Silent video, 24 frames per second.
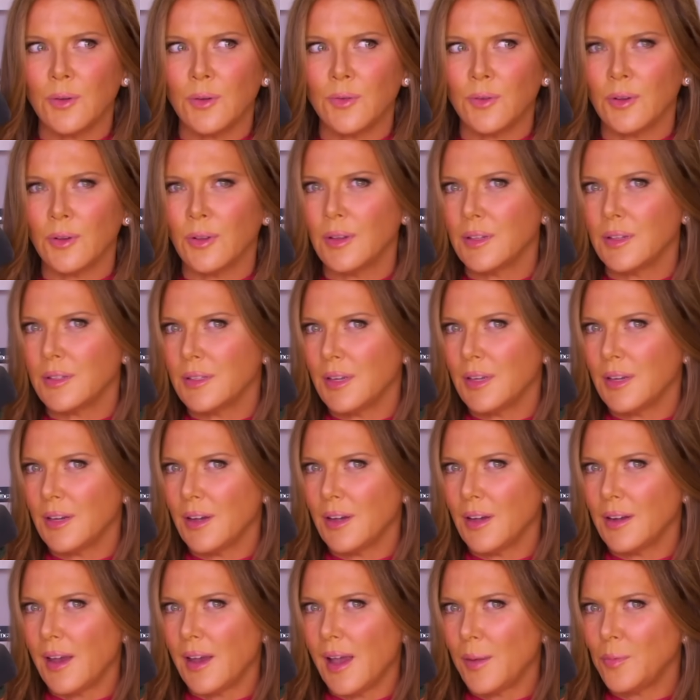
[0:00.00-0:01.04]
If you're listening
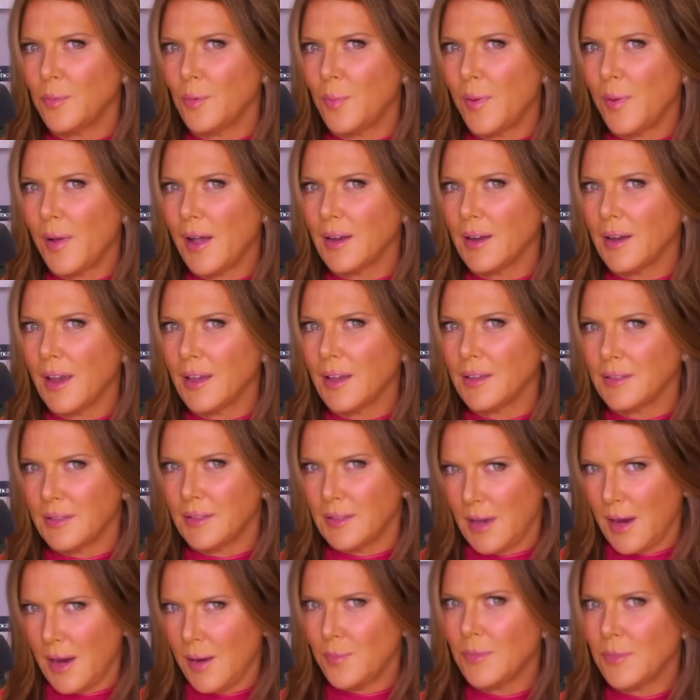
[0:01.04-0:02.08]
on Apple Podcasts,
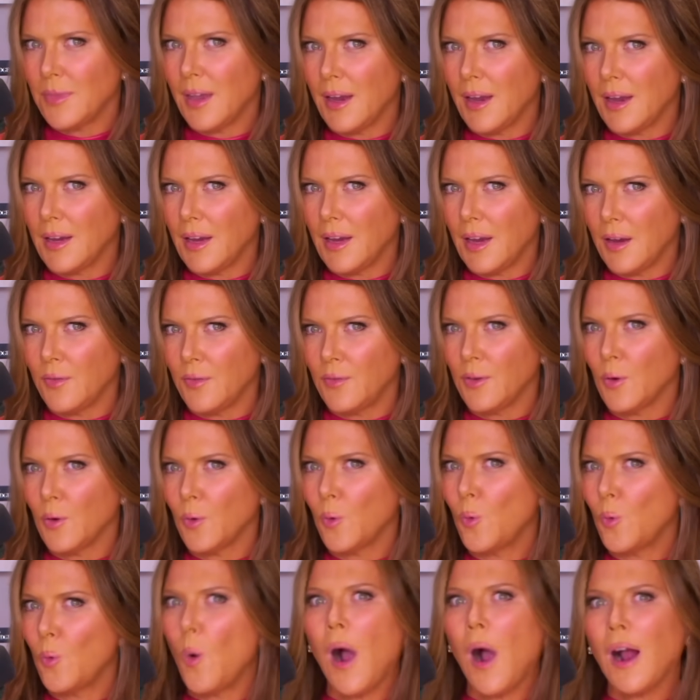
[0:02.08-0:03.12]
same thing. If you're
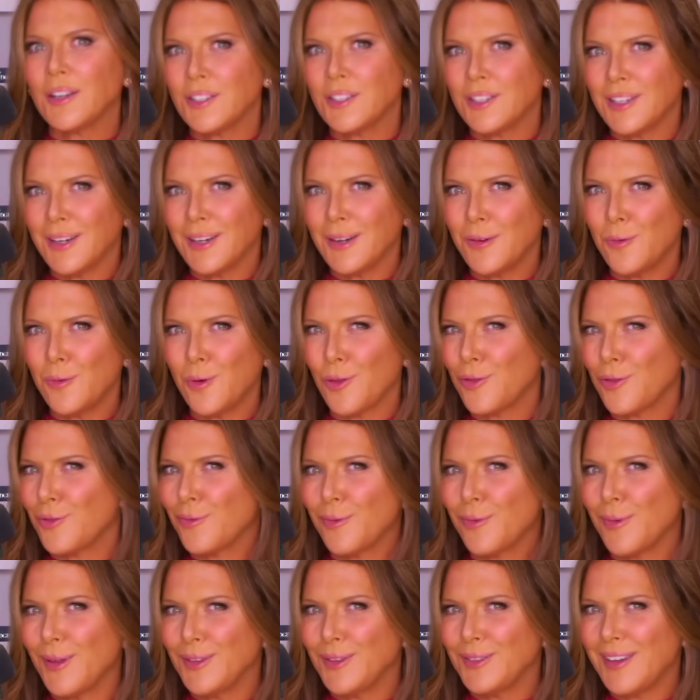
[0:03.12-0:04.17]
watching, we're
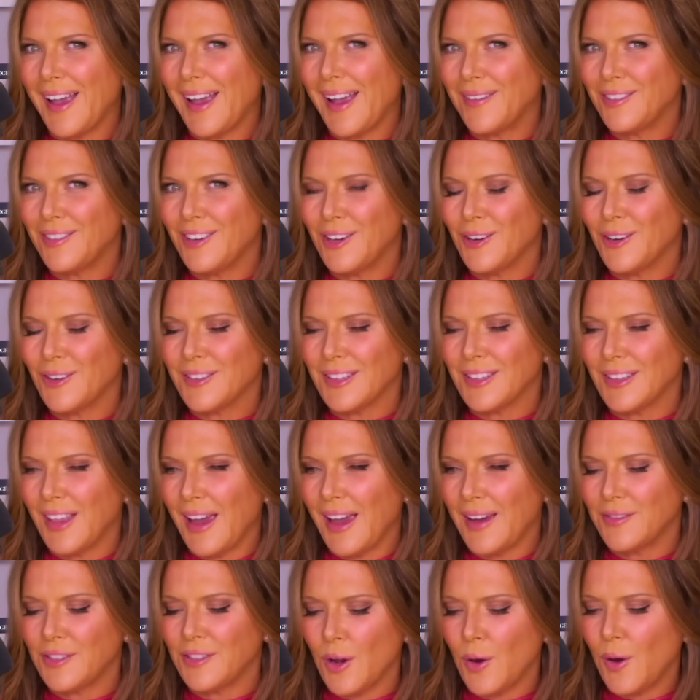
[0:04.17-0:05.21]
thrilled to have you here. It's a
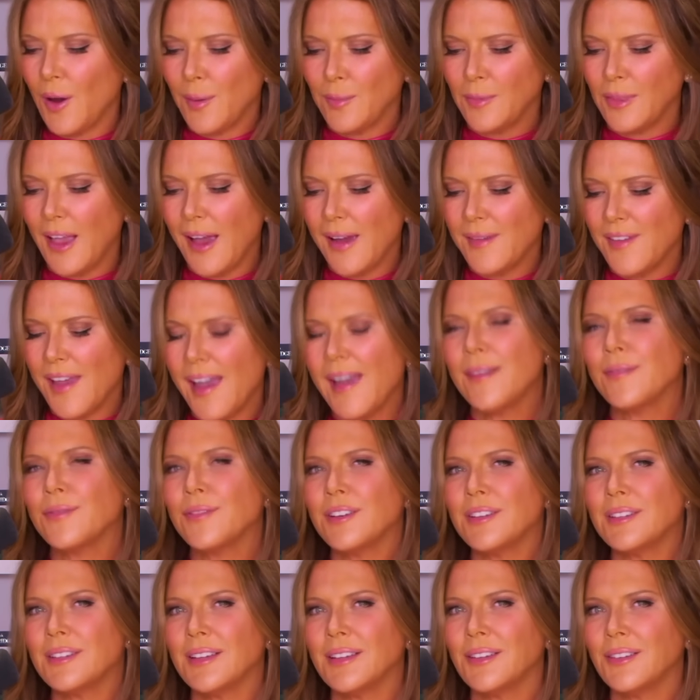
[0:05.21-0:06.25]
live show. I'm live
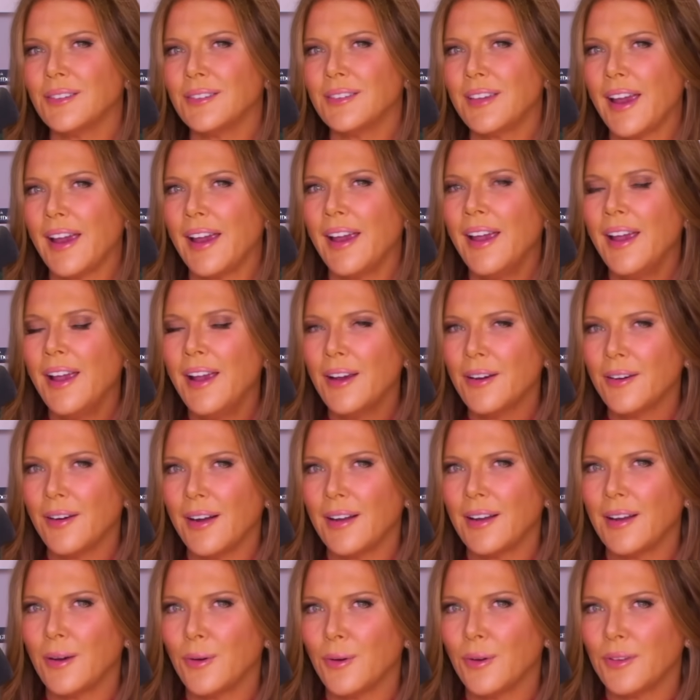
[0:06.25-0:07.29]
every single day
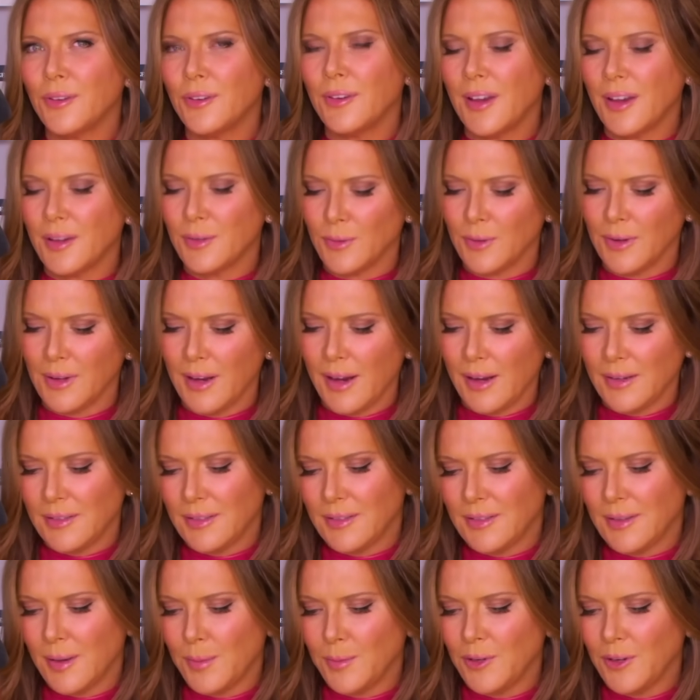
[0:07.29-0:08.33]
right here with you guys. We're going to get
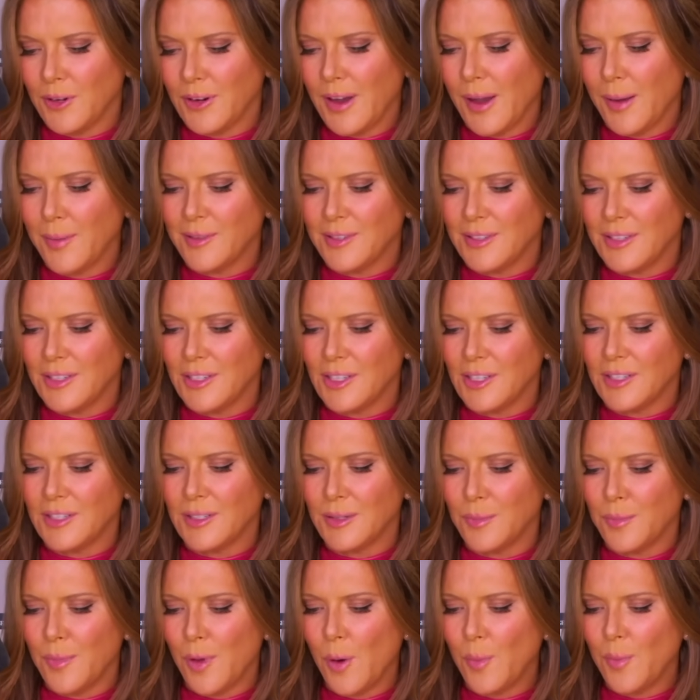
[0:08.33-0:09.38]
to some of your comments in
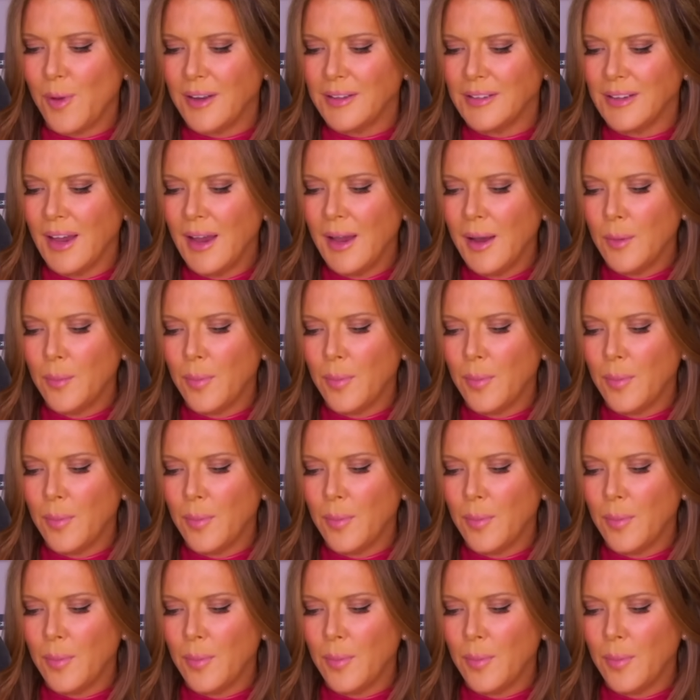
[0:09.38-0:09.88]
just a moment.